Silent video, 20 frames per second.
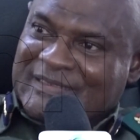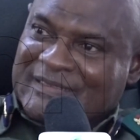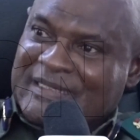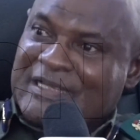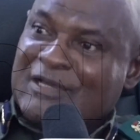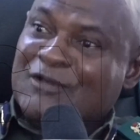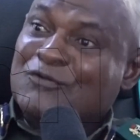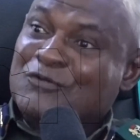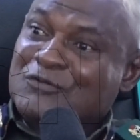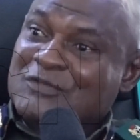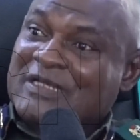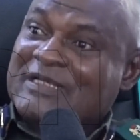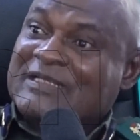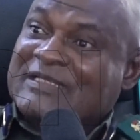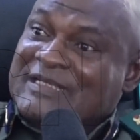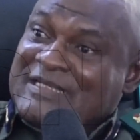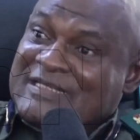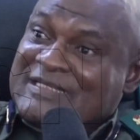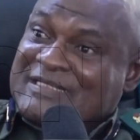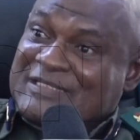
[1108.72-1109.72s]
now knows that
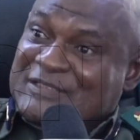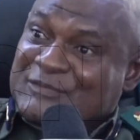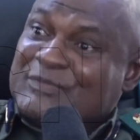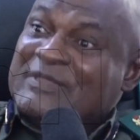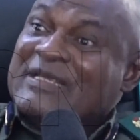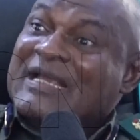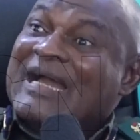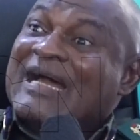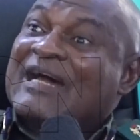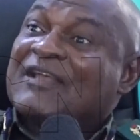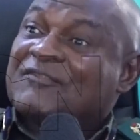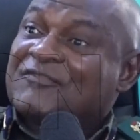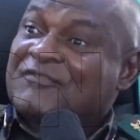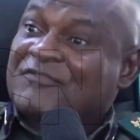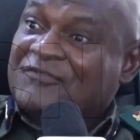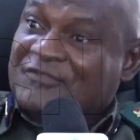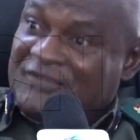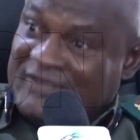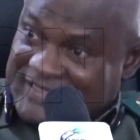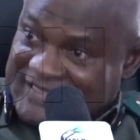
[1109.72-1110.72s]
it is being hand
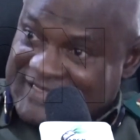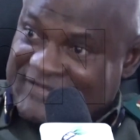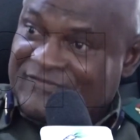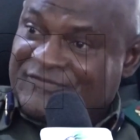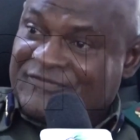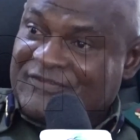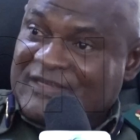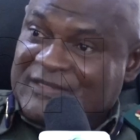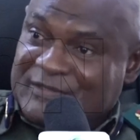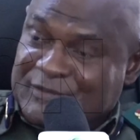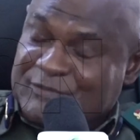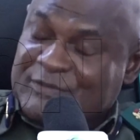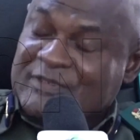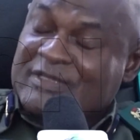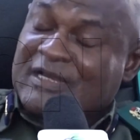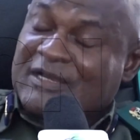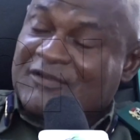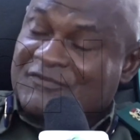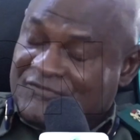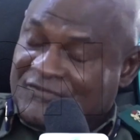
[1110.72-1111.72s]
fed. It is being
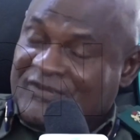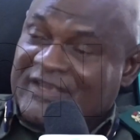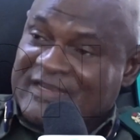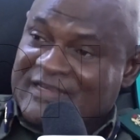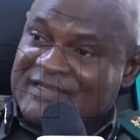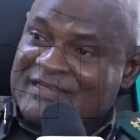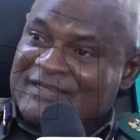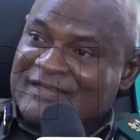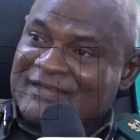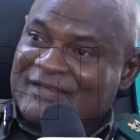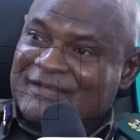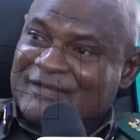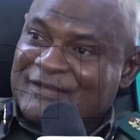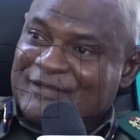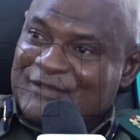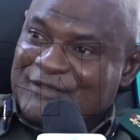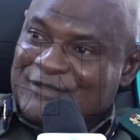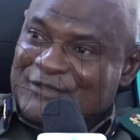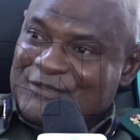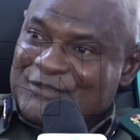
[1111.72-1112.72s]
hand fed.
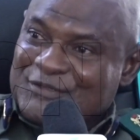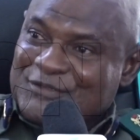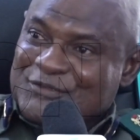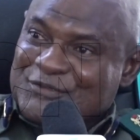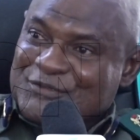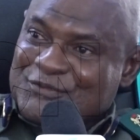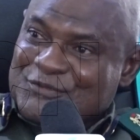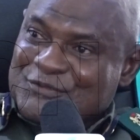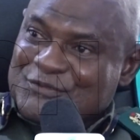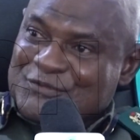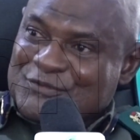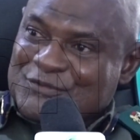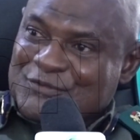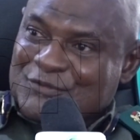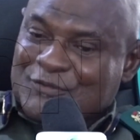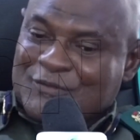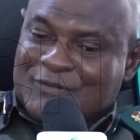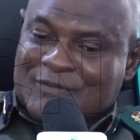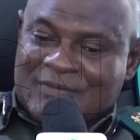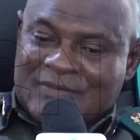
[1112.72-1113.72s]

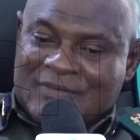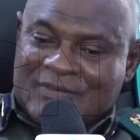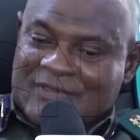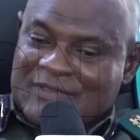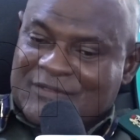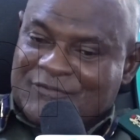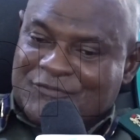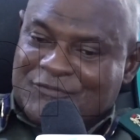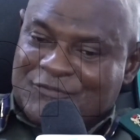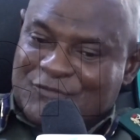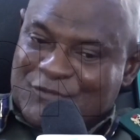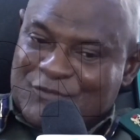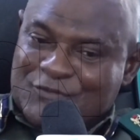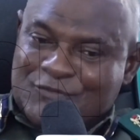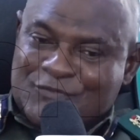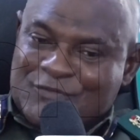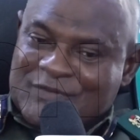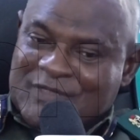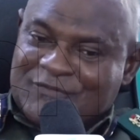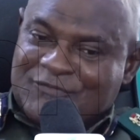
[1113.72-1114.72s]
So if you don't
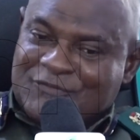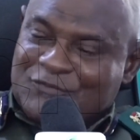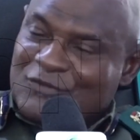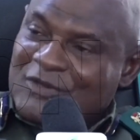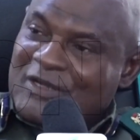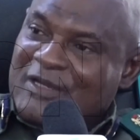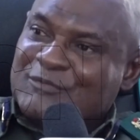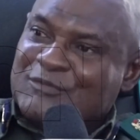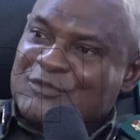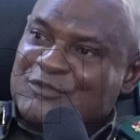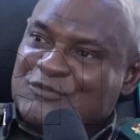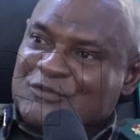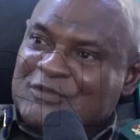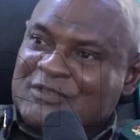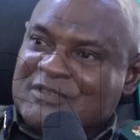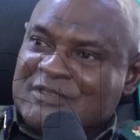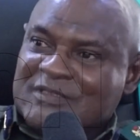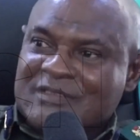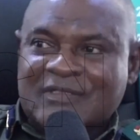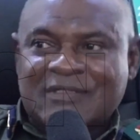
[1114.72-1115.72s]
do that, if you don't
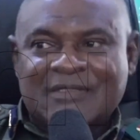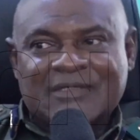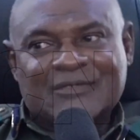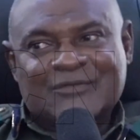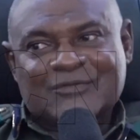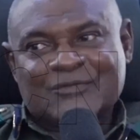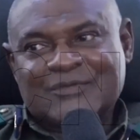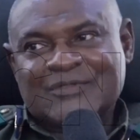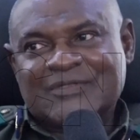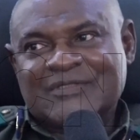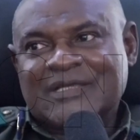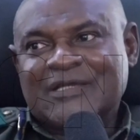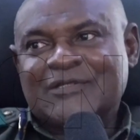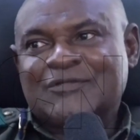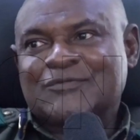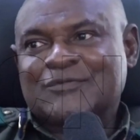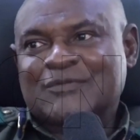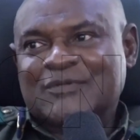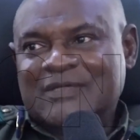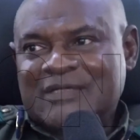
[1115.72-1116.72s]
habituate it, it will decide
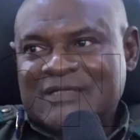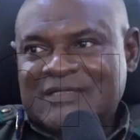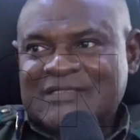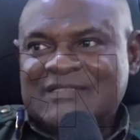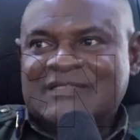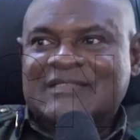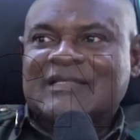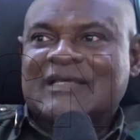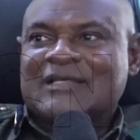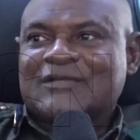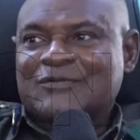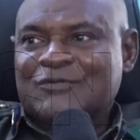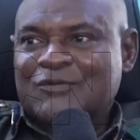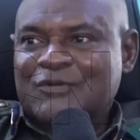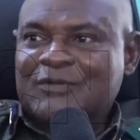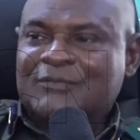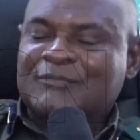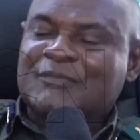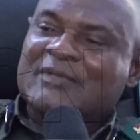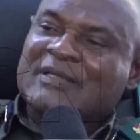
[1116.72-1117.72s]
to start
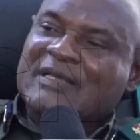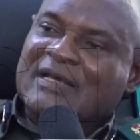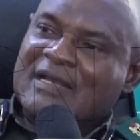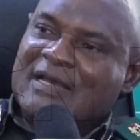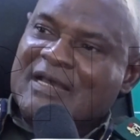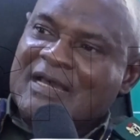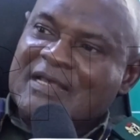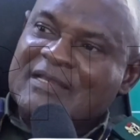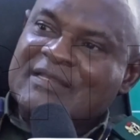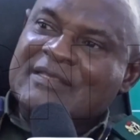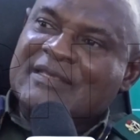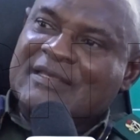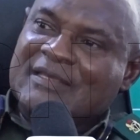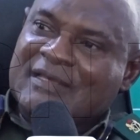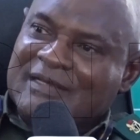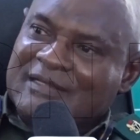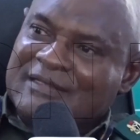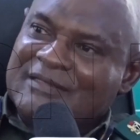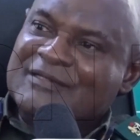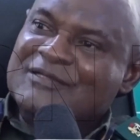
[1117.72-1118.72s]
going. There are algae
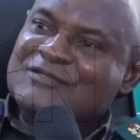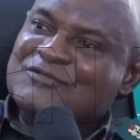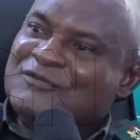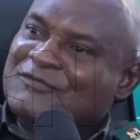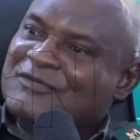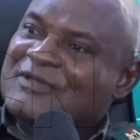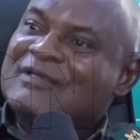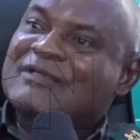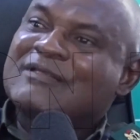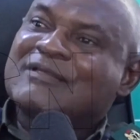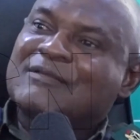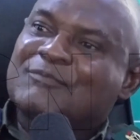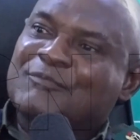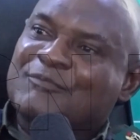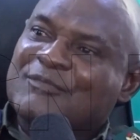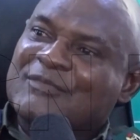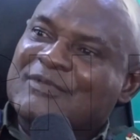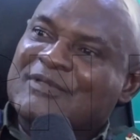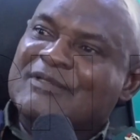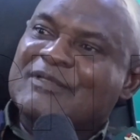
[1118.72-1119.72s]
and the rest of them in
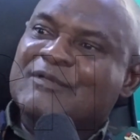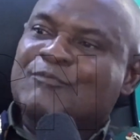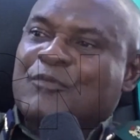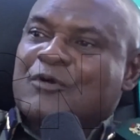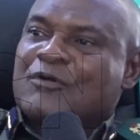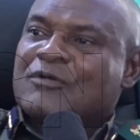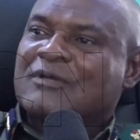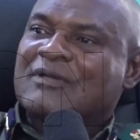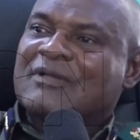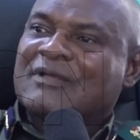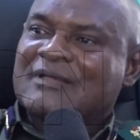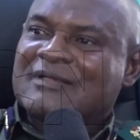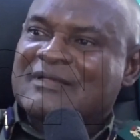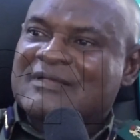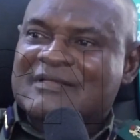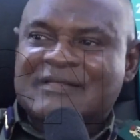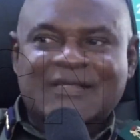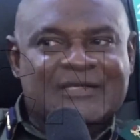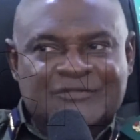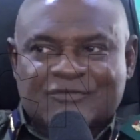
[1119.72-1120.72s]
the, in the pond.
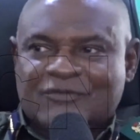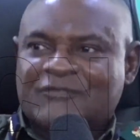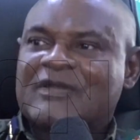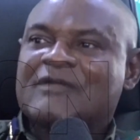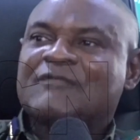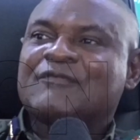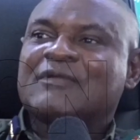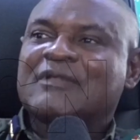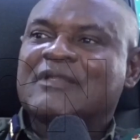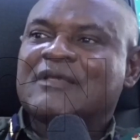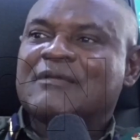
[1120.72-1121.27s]
It can survive on